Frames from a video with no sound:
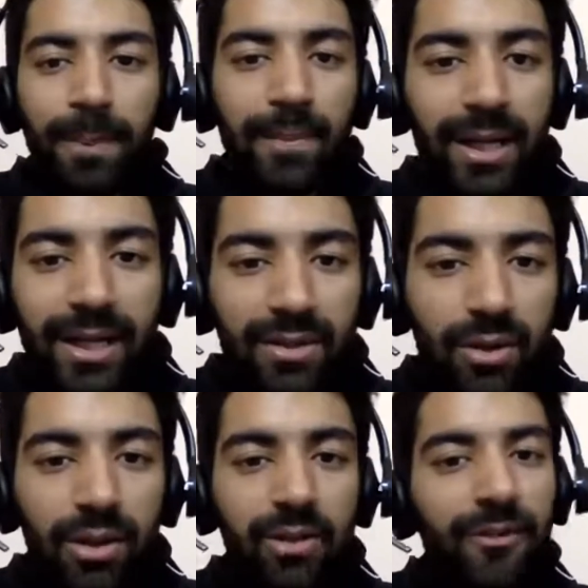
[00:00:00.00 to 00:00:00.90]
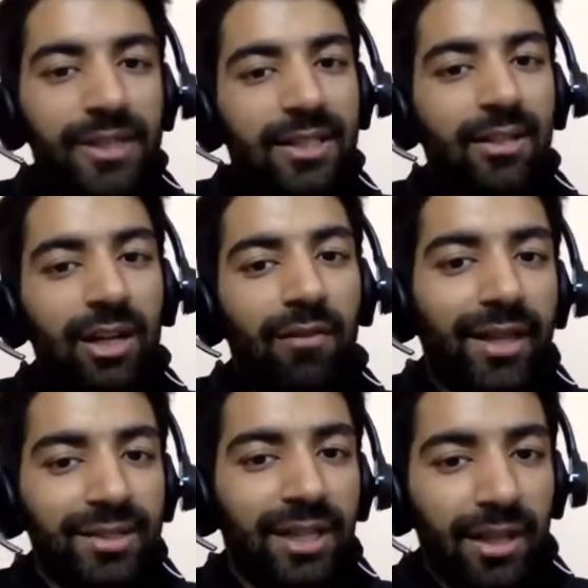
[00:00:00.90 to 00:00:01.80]
prem, that is on physical
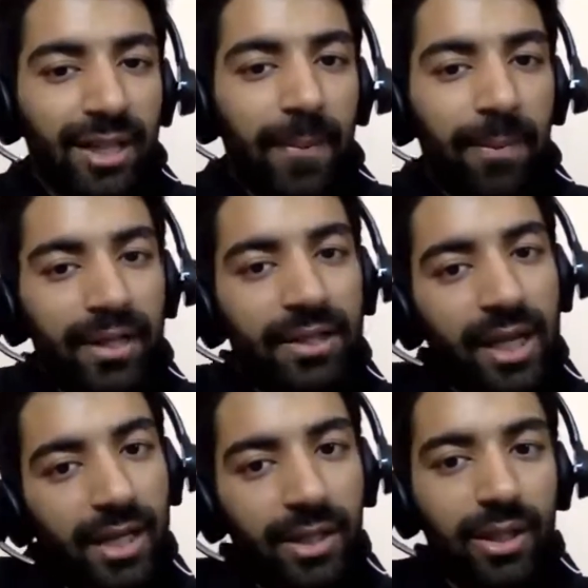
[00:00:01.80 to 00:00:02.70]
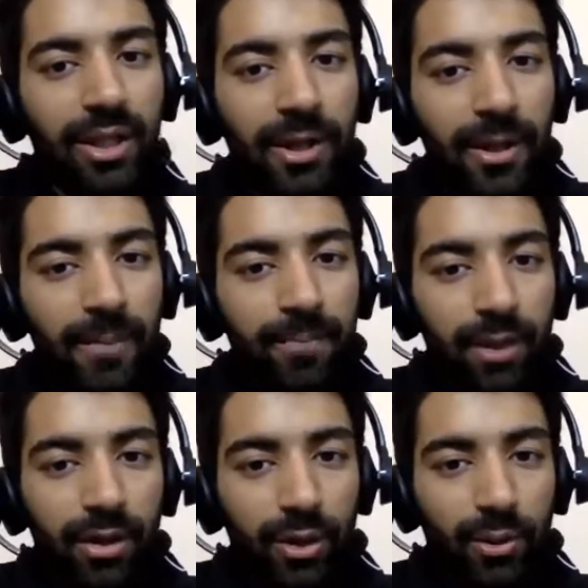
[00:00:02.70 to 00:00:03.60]
devices that are kept in their
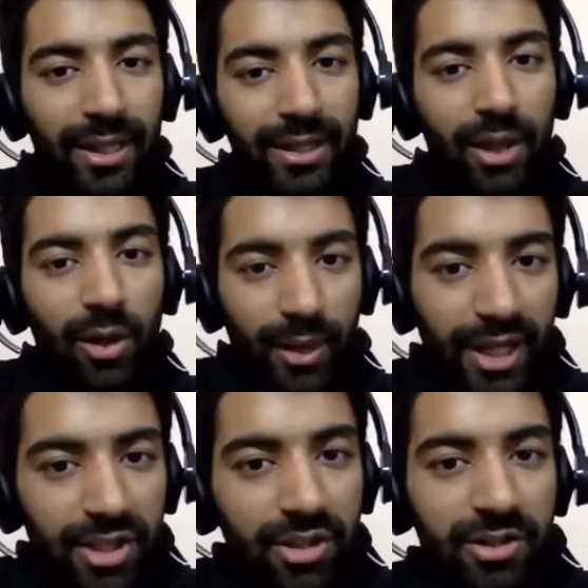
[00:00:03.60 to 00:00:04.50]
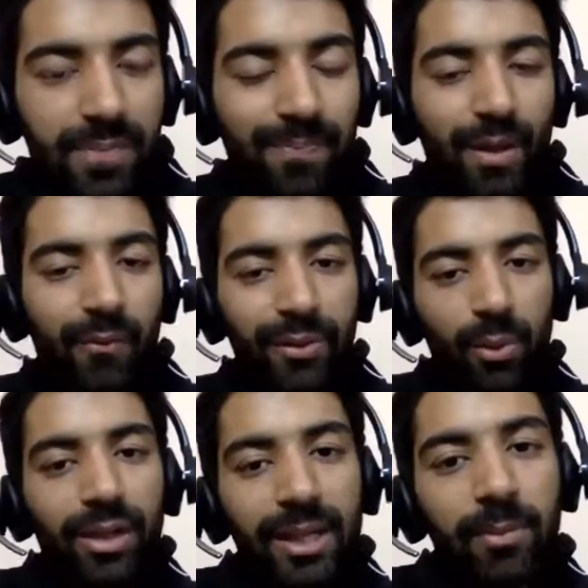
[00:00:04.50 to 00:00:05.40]
in their locations. We
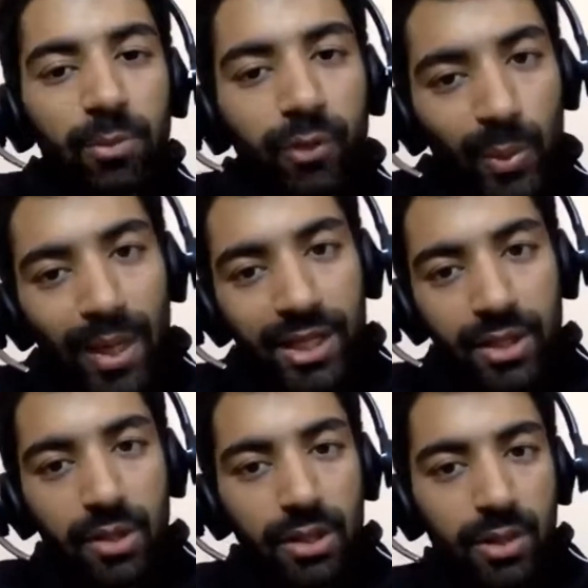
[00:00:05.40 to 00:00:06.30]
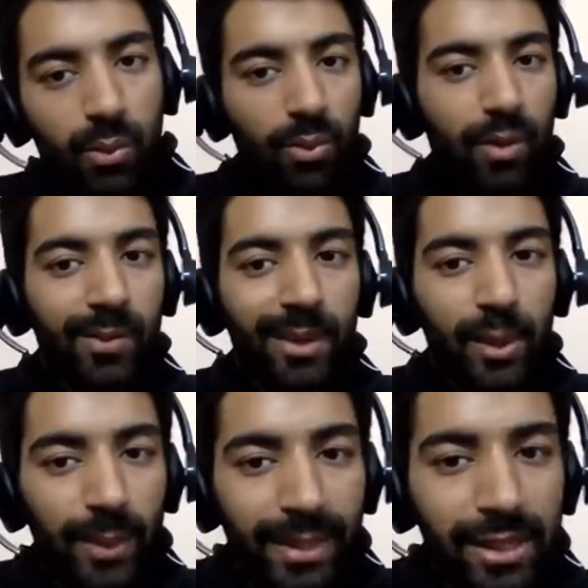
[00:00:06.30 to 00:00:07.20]
want them to move to Azure. So what we are
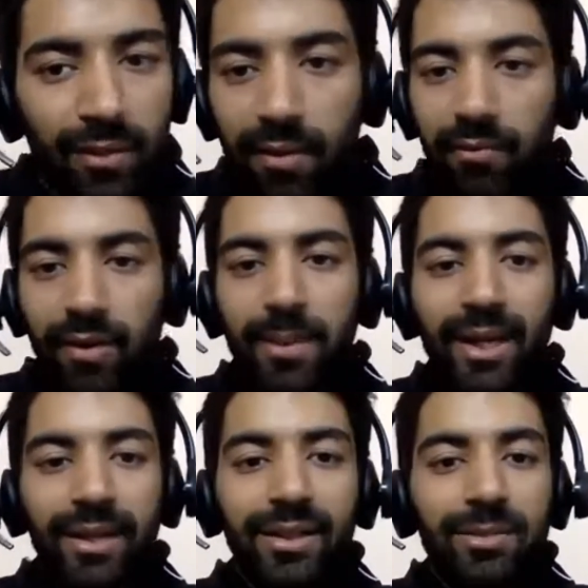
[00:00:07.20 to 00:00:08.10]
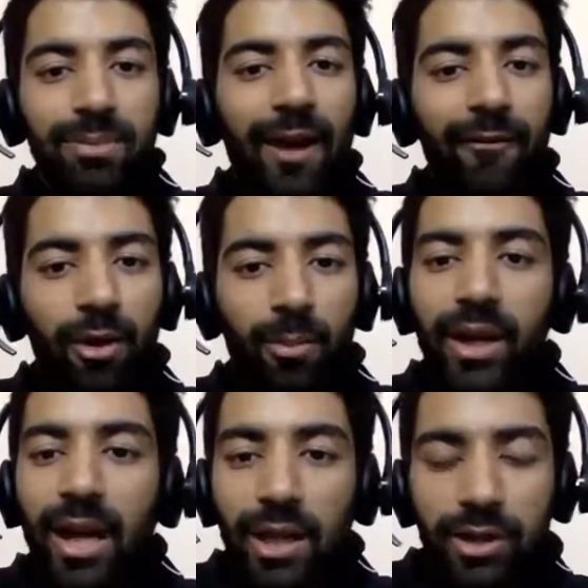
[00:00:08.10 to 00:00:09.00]
doing is we are making this platform
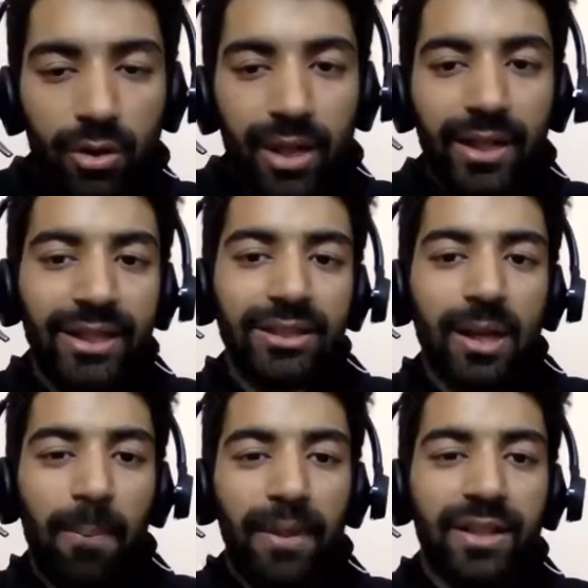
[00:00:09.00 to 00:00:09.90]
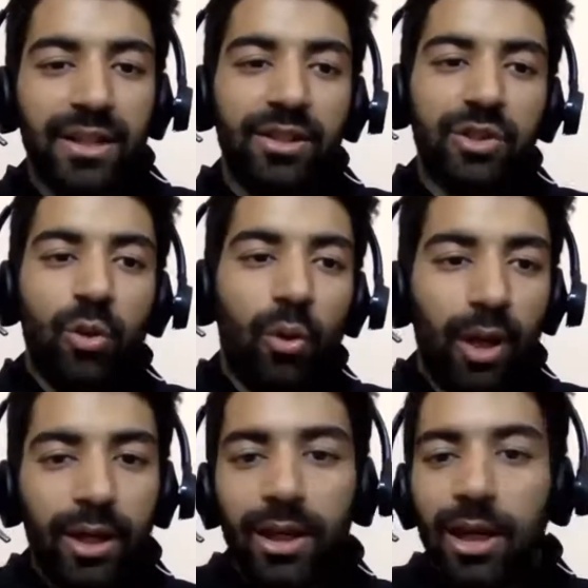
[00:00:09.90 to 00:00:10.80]
on Azure that these companies can just go
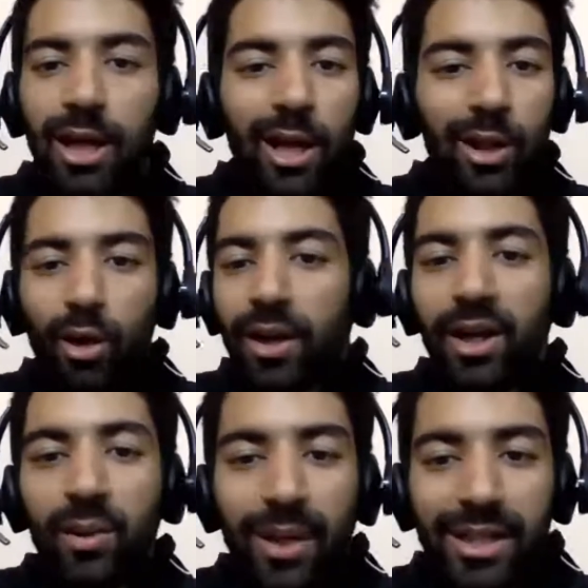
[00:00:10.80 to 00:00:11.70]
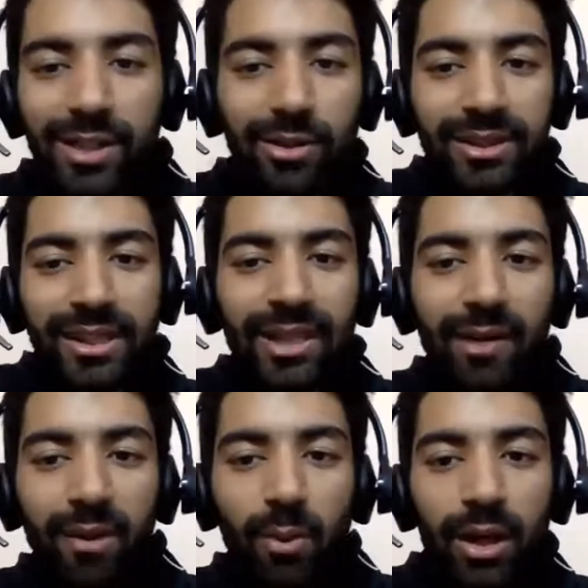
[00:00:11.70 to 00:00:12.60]
on, log into Azure, say
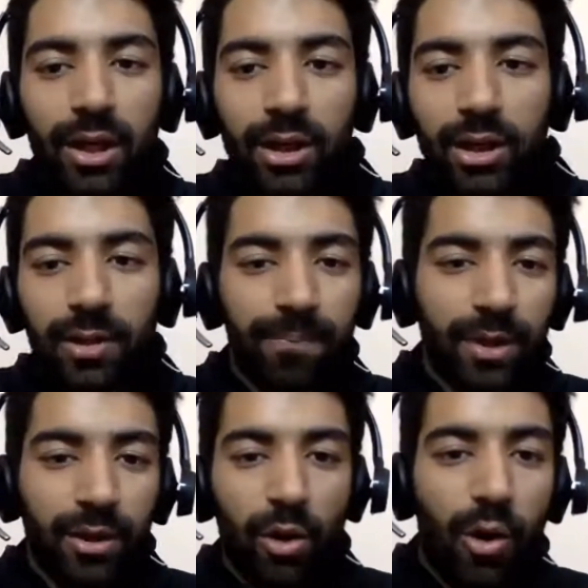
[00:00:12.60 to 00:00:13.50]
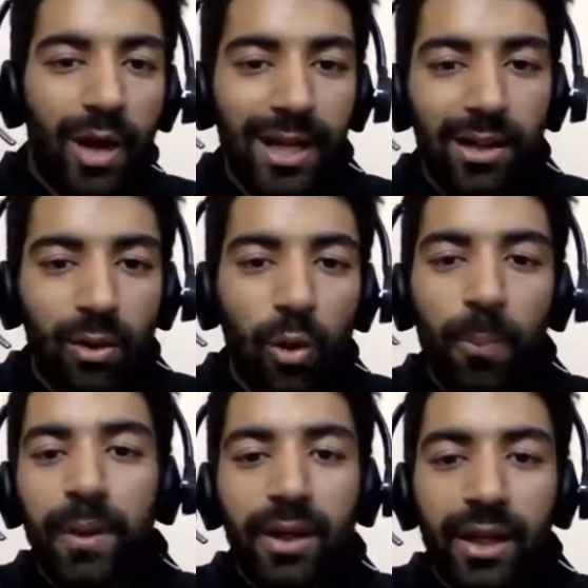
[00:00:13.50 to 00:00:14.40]
that we want a oil
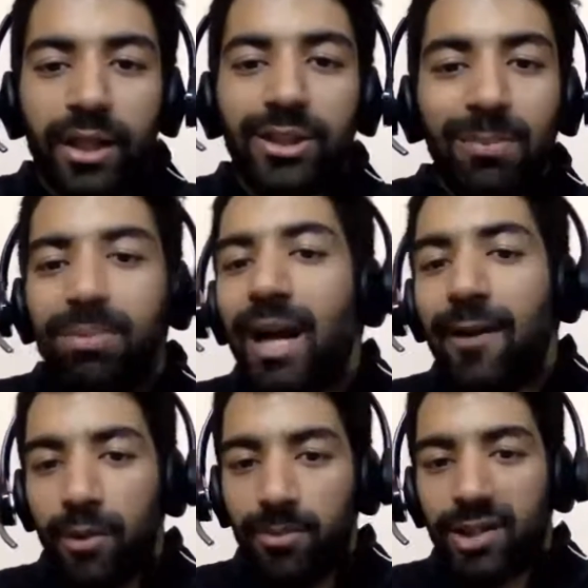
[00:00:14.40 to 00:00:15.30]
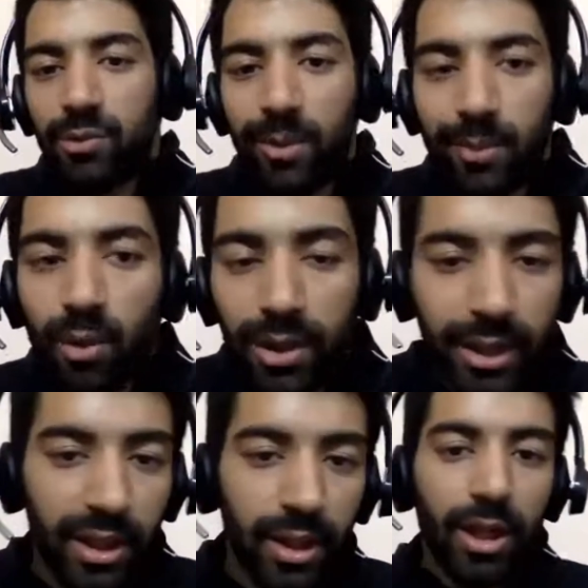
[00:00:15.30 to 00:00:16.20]
open energy platform. That's what we call
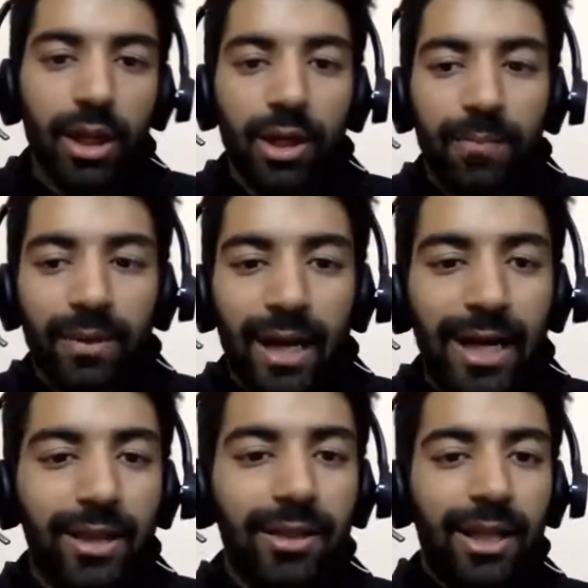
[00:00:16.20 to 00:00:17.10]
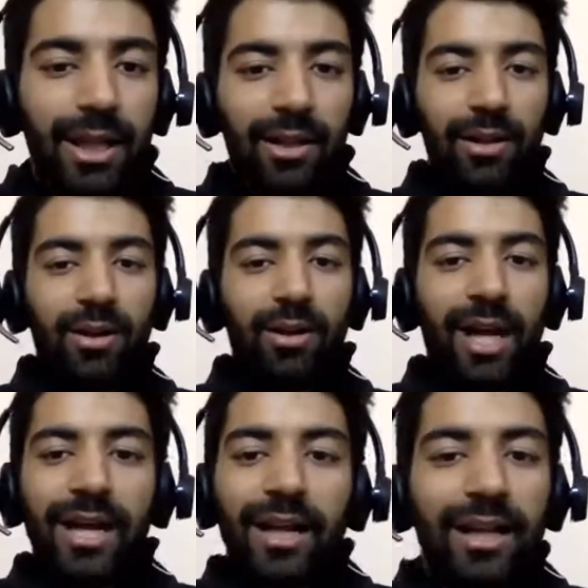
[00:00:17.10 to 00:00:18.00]
it, and they'll
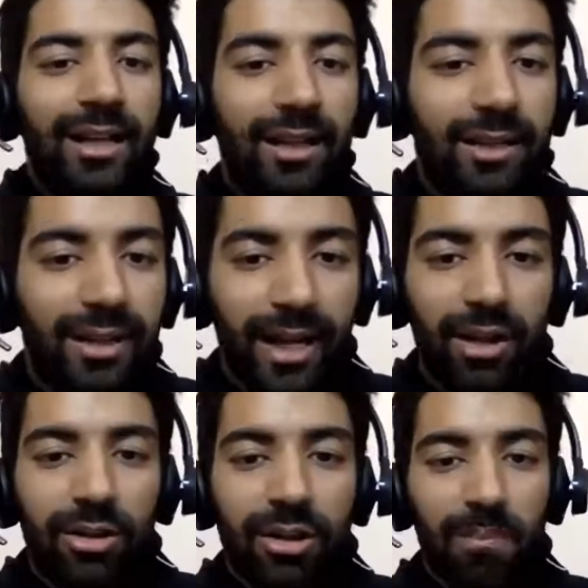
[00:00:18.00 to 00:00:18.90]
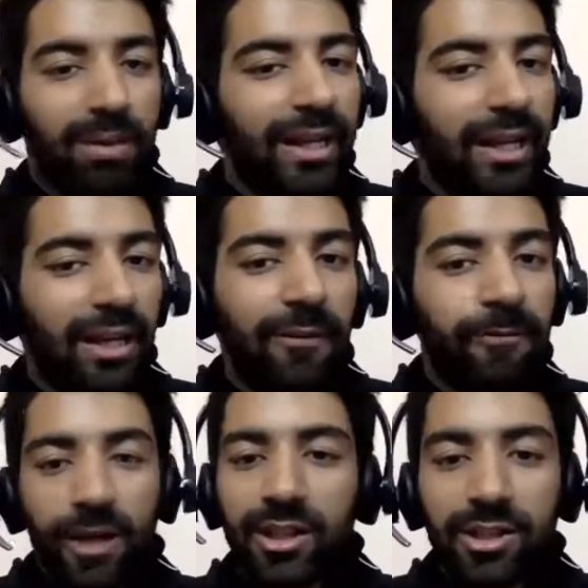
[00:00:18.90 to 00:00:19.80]
directly get a completely
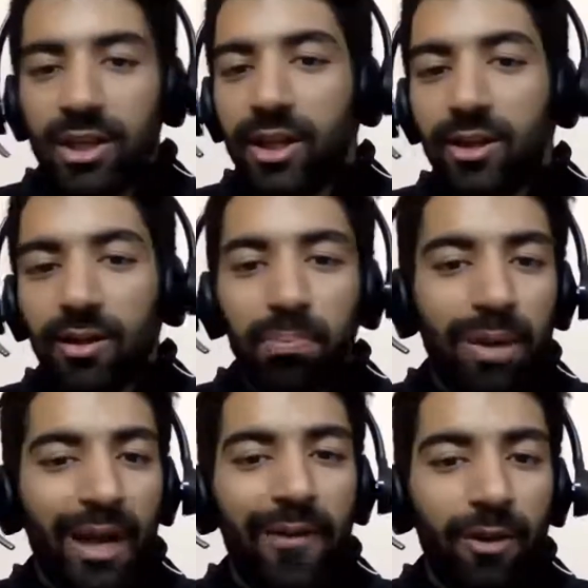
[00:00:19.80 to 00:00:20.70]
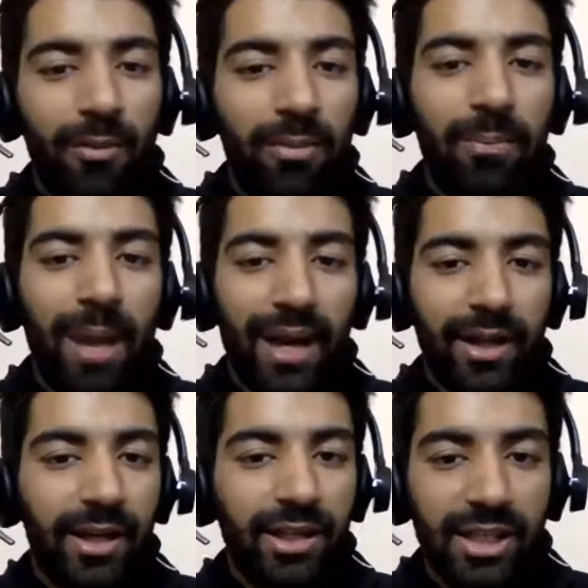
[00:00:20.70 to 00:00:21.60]
functioning platform, a
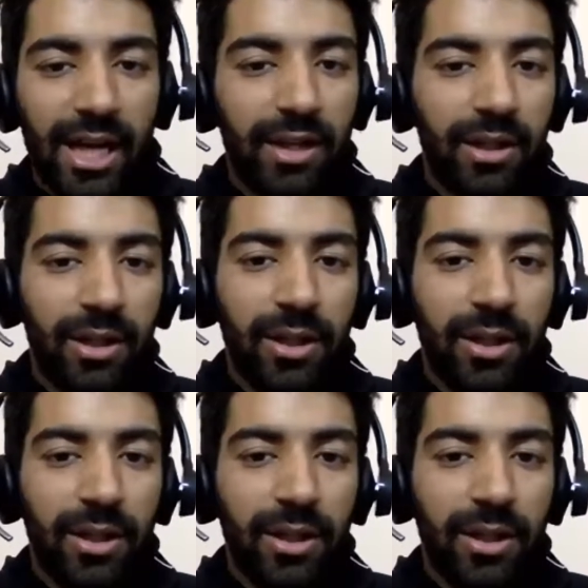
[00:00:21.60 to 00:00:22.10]
backend stack,